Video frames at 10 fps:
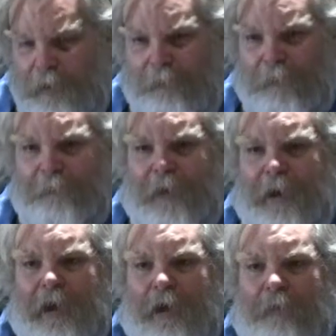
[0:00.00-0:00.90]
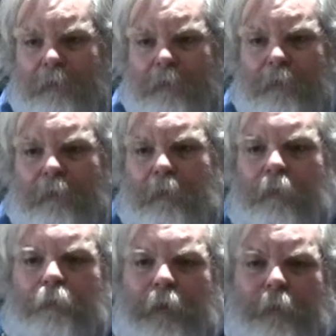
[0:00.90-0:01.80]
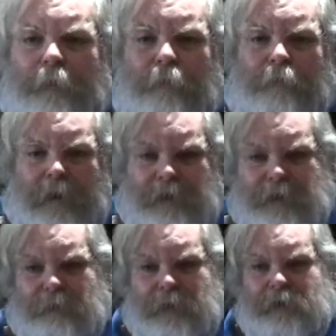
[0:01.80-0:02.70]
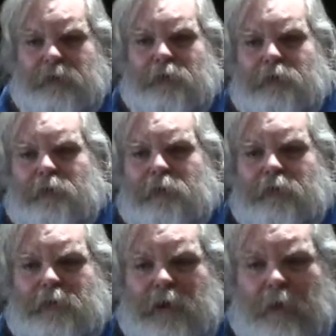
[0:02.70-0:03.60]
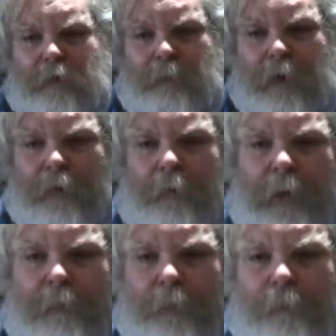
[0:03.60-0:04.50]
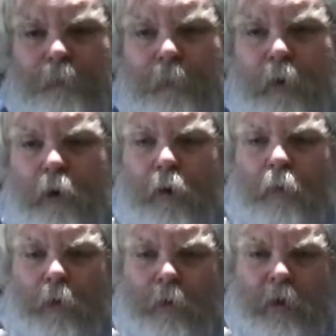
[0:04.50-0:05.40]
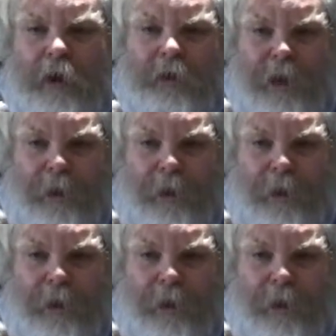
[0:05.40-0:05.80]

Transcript: If we find out people rent syringes or, or sell them to other people, we will cut